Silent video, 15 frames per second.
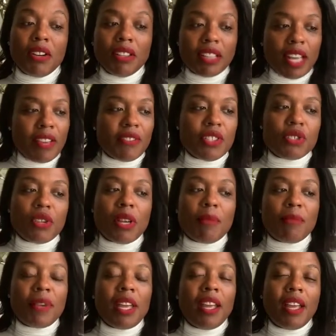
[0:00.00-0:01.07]
heavy
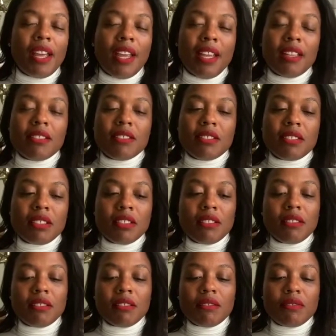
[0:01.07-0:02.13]
Trump and
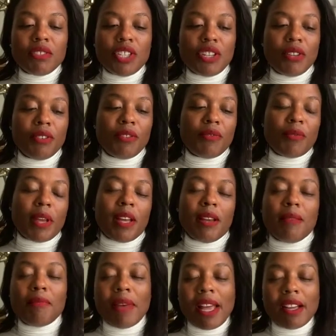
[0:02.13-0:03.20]

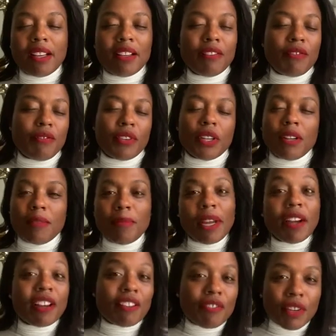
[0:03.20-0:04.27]
MAGA for
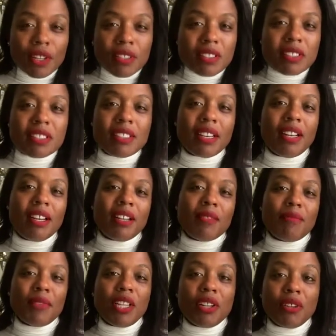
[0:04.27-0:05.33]
America First.
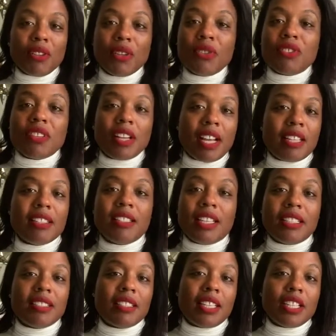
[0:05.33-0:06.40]
Those are the kind of
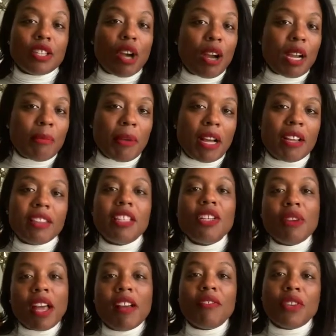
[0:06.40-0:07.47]
things that they talk about. And then
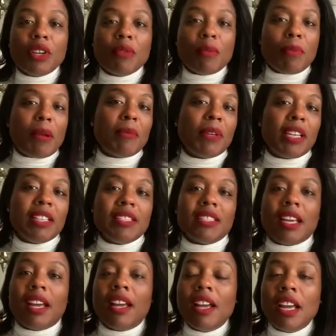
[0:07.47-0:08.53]
you have your Republicans
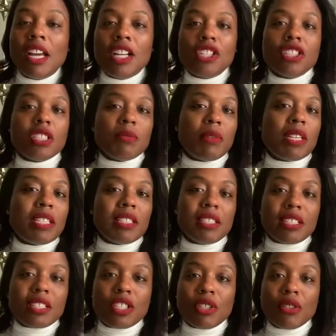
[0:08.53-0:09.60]
that just want to
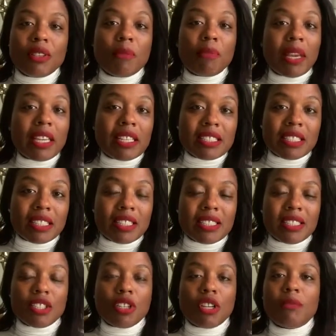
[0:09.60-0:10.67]
stick to the basics
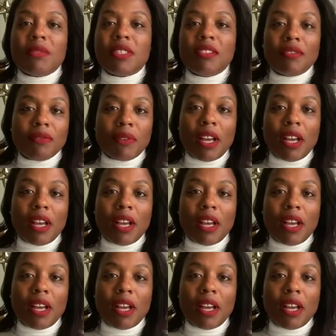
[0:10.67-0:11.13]
in terms of